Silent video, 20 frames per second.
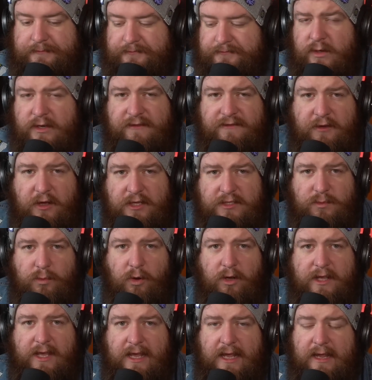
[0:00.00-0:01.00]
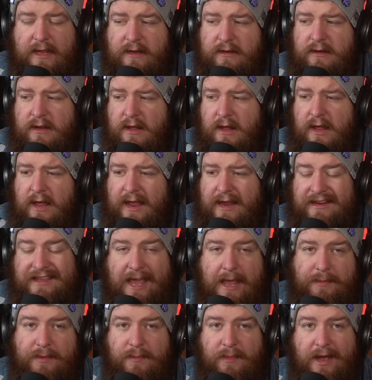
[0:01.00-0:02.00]
When you first walk in, and
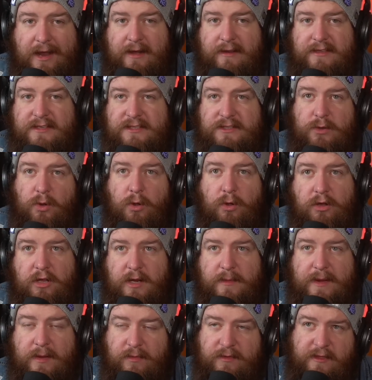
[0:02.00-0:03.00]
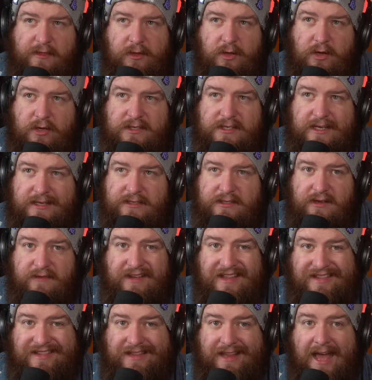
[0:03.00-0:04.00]
keep in mind, this is all going to be within the context of
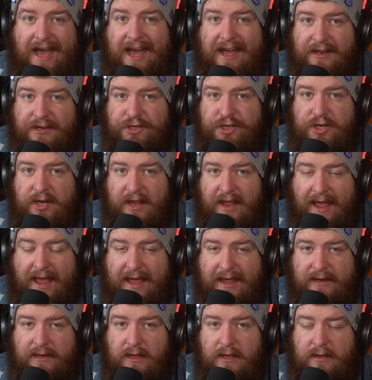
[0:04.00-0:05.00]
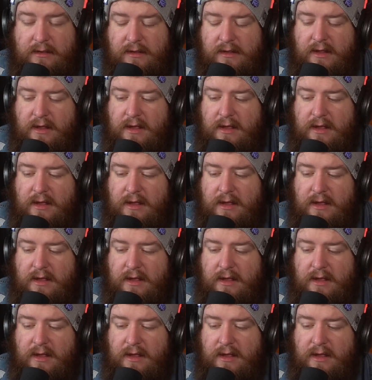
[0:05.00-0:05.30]
a large hangar.